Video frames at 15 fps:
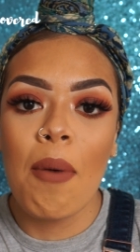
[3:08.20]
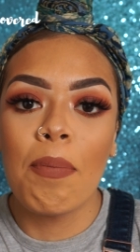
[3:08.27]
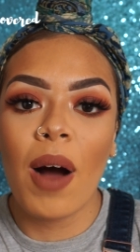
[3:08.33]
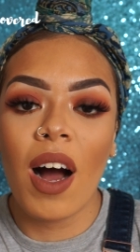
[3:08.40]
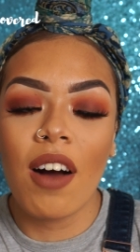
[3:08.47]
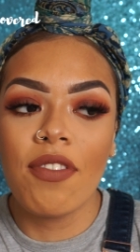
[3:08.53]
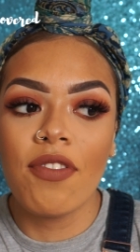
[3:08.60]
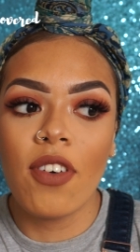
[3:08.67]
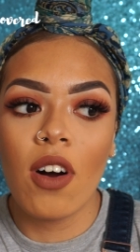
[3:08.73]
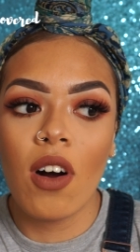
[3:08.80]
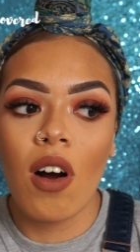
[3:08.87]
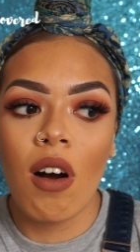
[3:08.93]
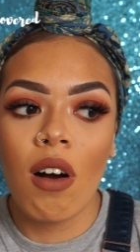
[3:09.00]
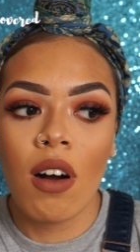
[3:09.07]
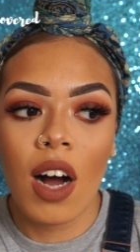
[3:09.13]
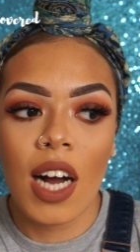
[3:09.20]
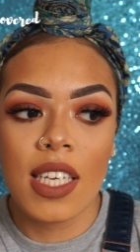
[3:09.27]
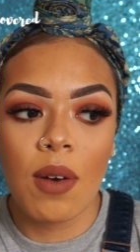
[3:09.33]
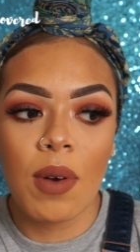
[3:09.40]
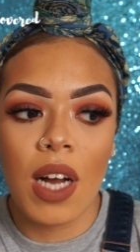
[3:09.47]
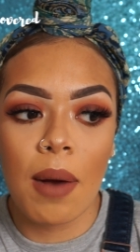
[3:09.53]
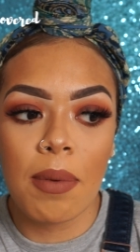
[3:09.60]
but I
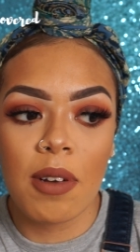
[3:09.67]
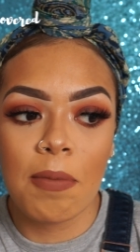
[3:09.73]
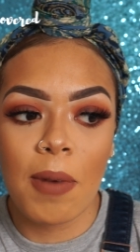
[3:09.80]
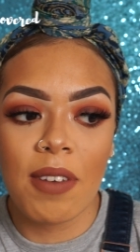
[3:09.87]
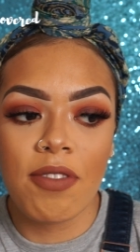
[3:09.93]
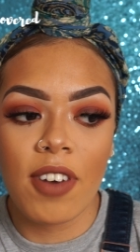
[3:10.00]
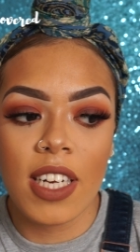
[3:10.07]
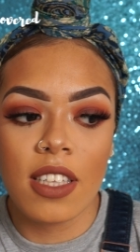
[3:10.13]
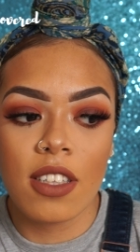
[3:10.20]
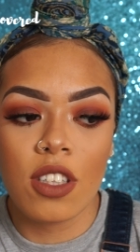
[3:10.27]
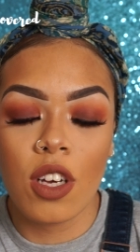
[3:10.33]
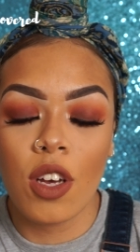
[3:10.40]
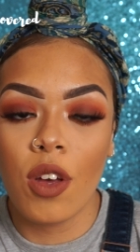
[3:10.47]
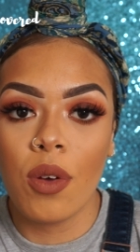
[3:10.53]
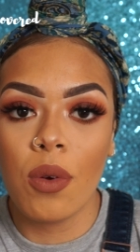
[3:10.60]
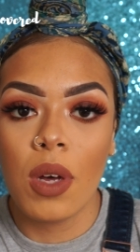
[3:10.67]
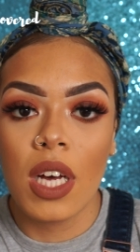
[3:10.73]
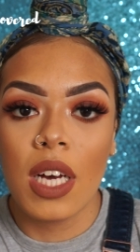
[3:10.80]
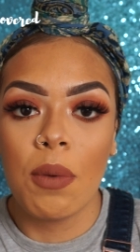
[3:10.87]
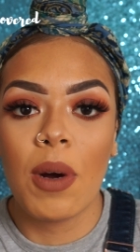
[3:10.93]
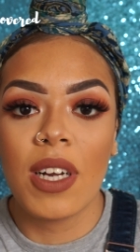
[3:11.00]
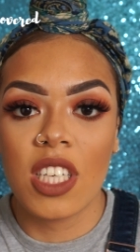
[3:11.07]
know a couple of my friends who
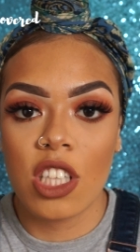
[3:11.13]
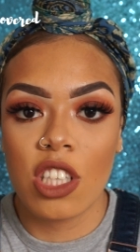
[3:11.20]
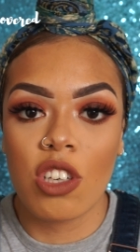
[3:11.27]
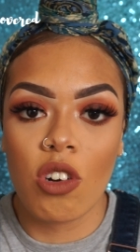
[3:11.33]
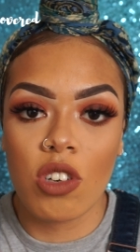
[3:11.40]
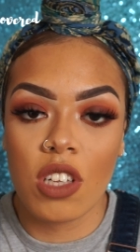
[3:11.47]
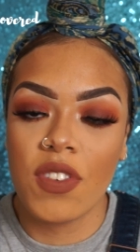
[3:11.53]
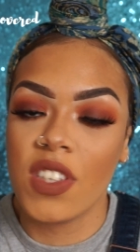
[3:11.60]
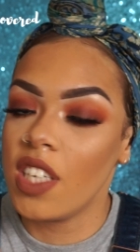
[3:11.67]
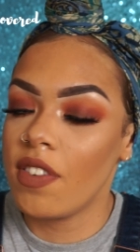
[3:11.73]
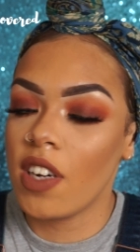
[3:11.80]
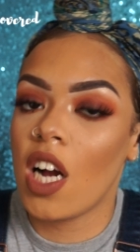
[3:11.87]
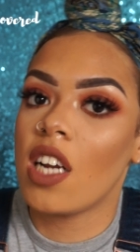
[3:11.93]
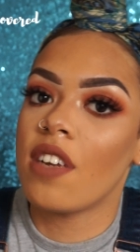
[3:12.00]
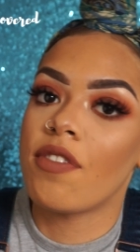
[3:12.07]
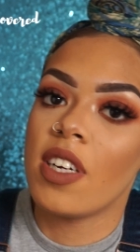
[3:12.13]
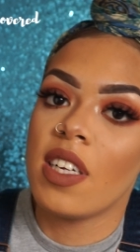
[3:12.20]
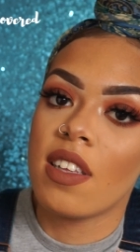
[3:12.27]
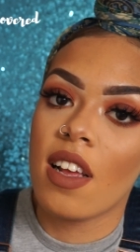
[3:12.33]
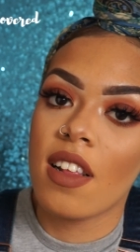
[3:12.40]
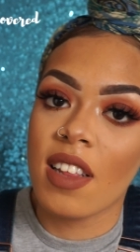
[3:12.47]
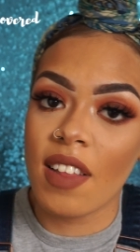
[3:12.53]
went to the doctors for different kind of
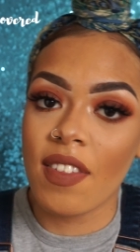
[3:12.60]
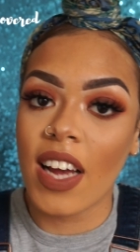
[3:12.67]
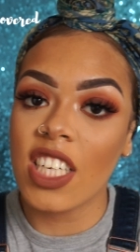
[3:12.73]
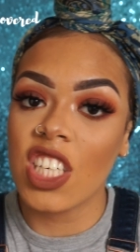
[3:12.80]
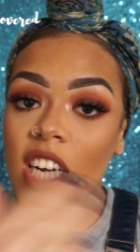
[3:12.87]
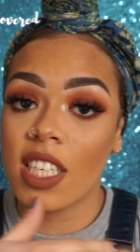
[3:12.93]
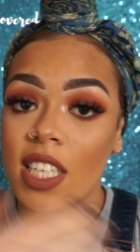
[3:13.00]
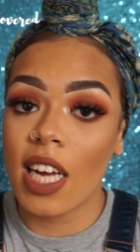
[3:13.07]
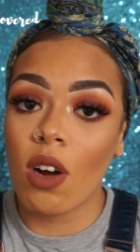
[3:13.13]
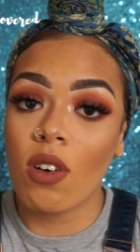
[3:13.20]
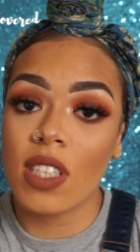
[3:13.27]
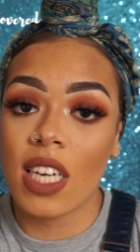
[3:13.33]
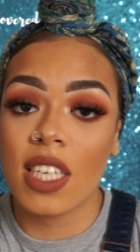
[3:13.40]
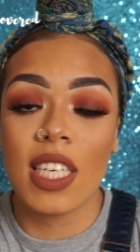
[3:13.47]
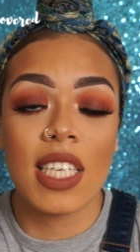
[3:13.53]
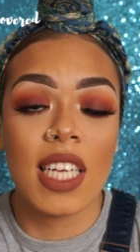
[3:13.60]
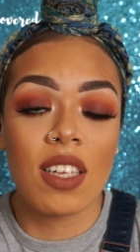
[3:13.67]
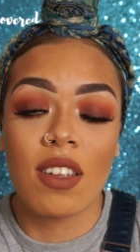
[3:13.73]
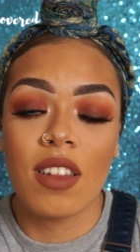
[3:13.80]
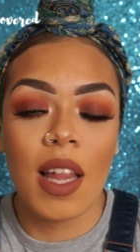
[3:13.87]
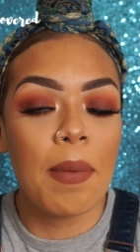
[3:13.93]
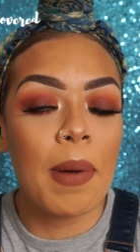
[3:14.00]
reasons, and they changed their contact
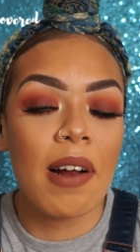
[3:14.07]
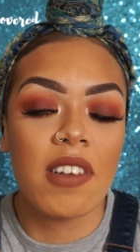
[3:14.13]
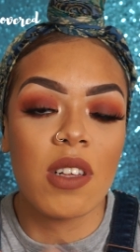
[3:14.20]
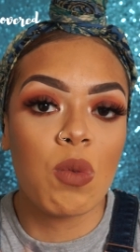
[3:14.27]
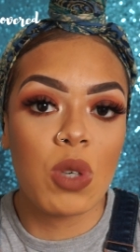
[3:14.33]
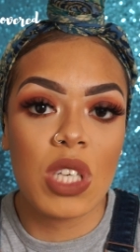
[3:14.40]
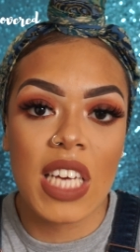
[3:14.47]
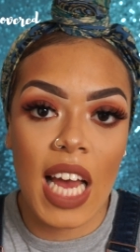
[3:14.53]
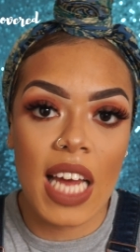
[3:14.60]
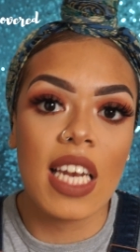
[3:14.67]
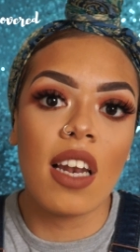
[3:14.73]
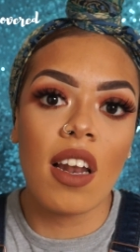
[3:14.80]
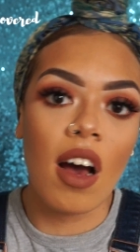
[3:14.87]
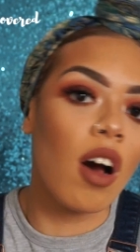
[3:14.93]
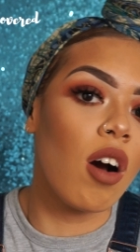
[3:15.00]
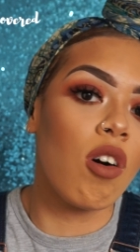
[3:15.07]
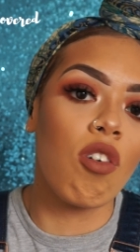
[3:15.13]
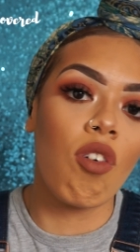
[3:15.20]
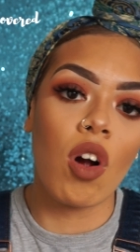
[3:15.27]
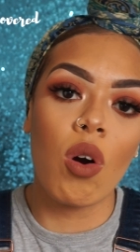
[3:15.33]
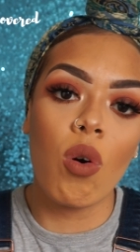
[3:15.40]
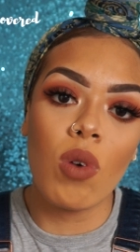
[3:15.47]
details so their parents wouldn't get an alert
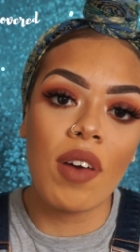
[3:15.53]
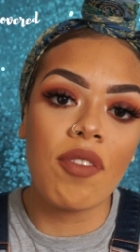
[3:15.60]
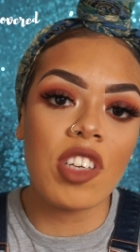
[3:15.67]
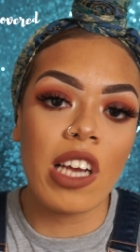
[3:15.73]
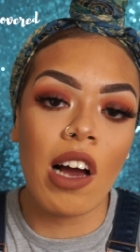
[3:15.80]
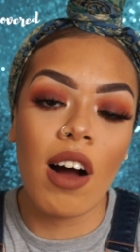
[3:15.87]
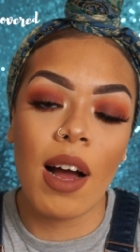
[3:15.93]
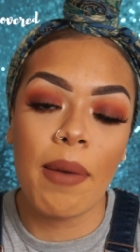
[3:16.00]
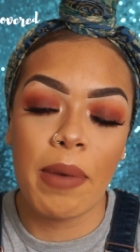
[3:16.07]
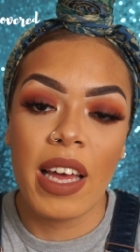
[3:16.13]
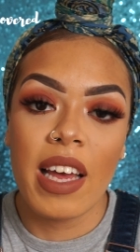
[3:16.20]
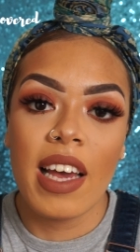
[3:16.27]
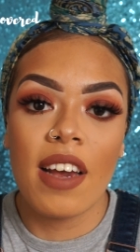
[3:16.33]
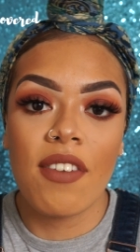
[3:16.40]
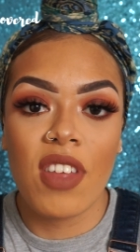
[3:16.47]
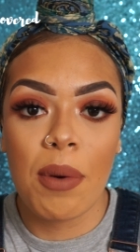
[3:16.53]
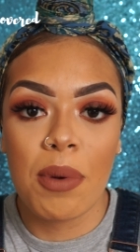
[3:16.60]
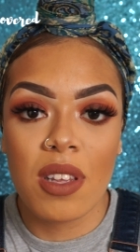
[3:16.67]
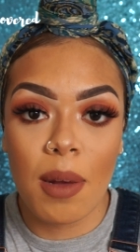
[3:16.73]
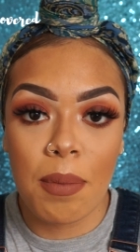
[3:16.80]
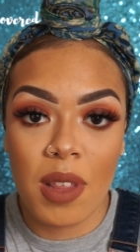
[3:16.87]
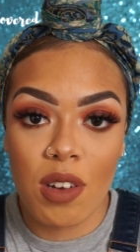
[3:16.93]
or a call every time if there
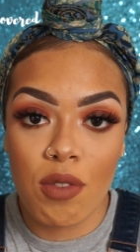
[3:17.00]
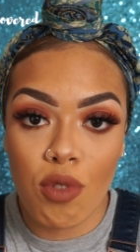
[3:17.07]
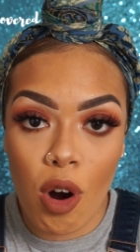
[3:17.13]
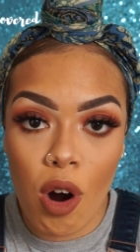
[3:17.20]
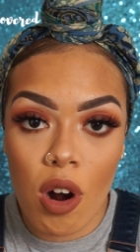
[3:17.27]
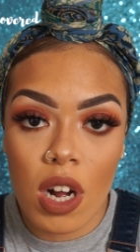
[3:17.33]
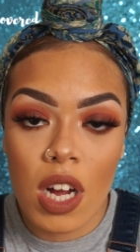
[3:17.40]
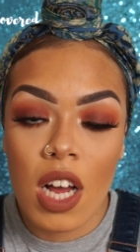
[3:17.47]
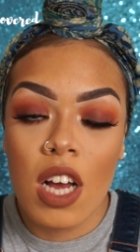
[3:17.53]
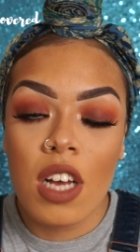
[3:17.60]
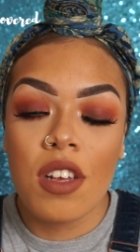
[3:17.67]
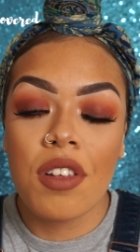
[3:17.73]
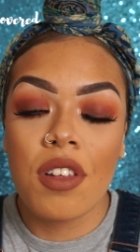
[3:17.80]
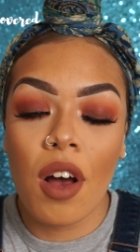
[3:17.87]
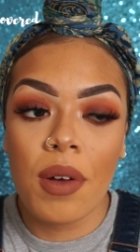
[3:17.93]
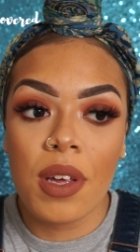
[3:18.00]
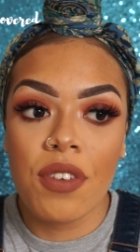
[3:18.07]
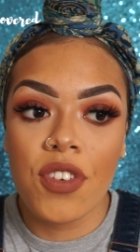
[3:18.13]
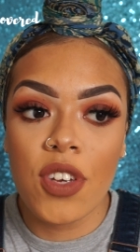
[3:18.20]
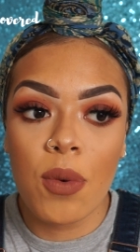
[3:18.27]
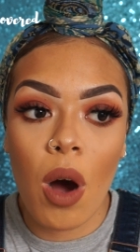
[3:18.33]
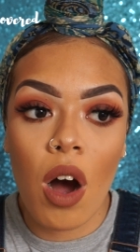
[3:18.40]
was something wrong. So
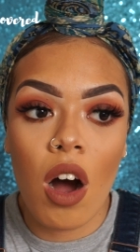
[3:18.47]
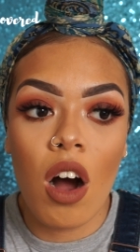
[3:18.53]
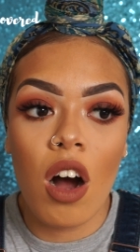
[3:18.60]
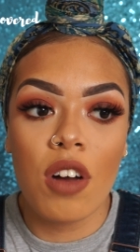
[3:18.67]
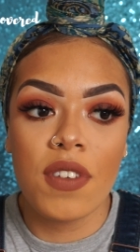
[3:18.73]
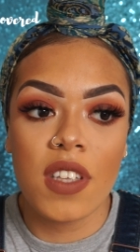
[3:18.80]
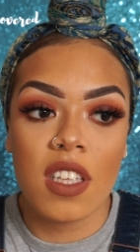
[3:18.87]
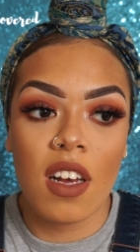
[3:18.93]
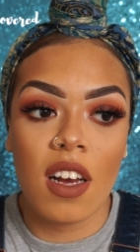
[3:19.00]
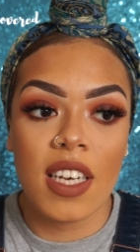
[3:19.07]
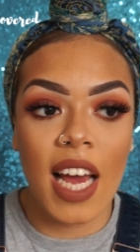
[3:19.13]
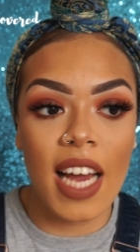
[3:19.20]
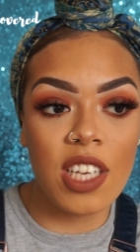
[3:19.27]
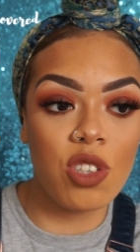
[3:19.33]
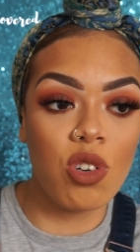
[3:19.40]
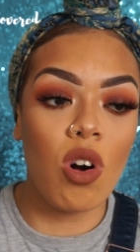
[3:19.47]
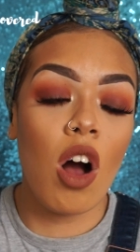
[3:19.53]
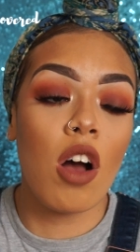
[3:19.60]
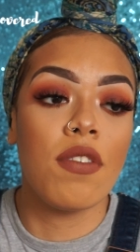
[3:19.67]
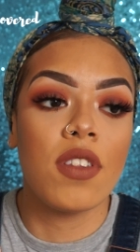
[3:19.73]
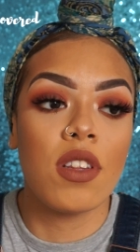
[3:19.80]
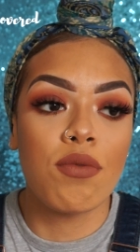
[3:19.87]
if you are over the certain age, or
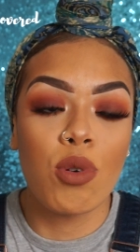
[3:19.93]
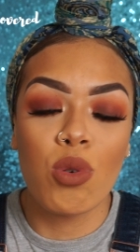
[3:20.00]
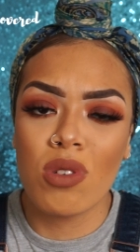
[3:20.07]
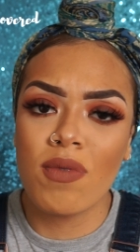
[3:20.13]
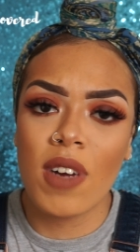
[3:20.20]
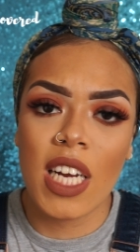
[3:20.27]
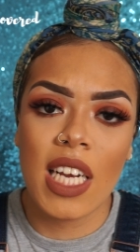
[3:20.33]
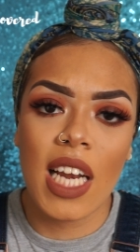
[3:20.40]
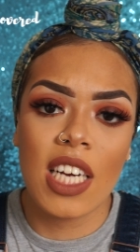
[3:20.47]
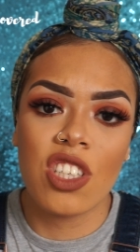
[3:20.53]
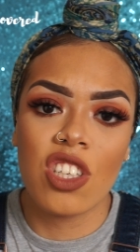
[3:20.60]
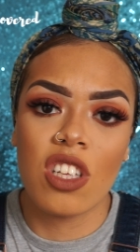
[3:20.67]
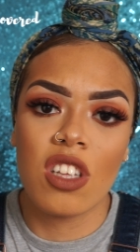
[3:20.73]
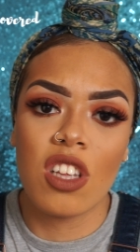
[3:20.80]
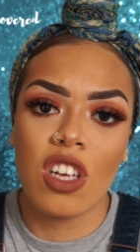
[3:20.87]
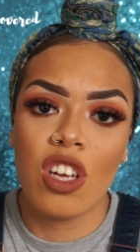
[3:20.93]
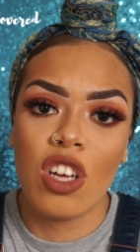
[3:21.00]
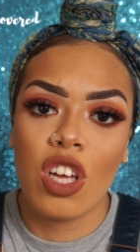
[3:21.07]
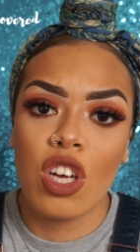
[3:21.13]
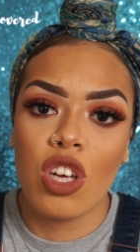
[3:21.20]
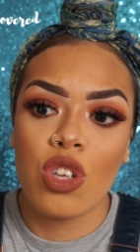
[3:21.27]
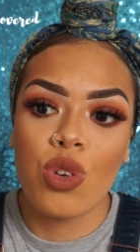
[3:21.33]
over the rules and regulations that
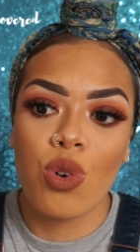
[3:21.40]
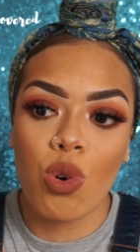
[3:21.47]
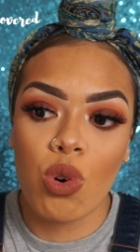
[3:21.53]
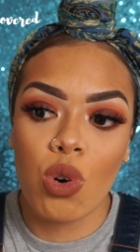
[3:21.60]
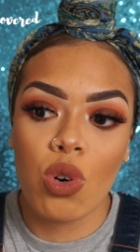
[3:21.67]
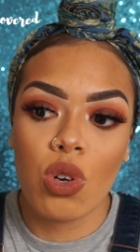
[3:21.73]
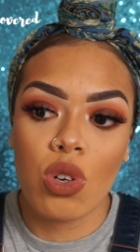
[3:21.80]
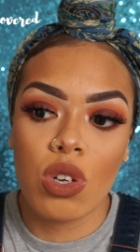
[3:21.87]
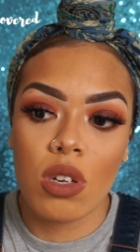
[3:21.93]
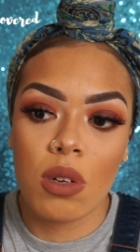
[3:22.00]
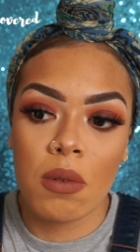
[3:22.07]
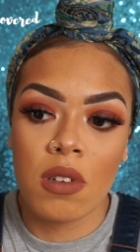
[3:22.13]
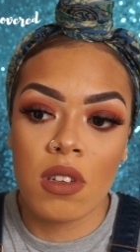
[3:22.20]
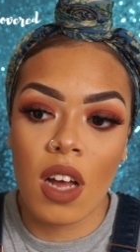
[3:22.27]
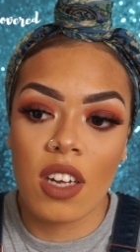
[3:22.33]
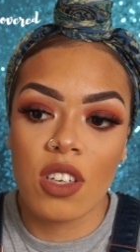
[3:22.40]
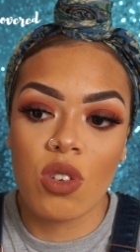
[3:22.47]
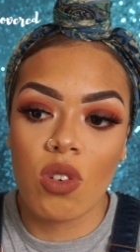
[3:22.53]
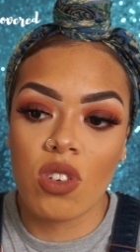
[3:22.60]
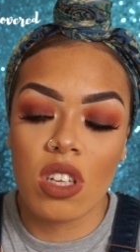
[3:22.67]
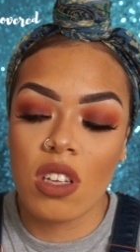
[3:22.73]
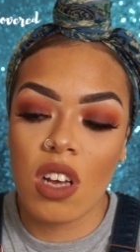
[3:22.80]
your certain
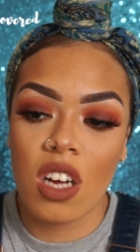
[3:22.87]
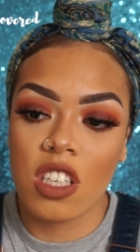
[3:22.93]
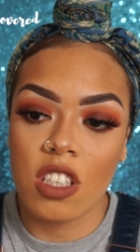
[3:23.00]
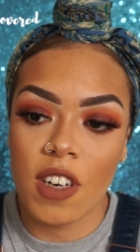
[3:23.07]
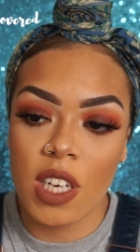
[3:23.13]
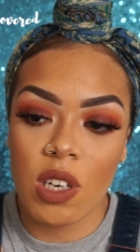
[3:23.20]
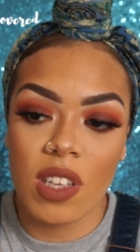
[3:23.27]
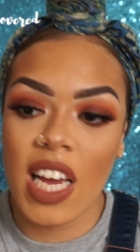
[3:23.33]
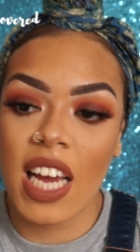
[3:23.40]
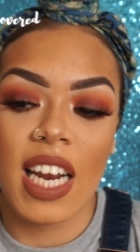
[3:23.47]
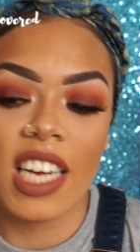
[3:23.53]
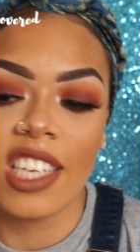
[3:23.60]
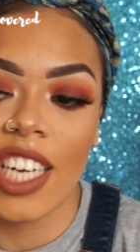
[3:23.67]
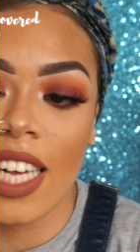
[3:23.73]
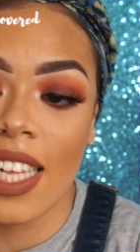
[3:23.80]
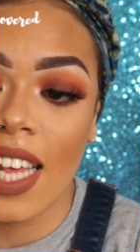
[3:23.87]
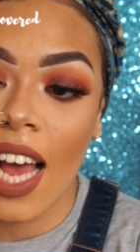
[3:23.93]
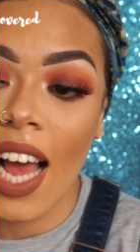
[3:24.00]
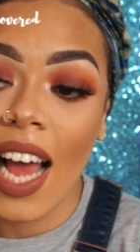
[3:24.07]
doctor's surgery or the NHS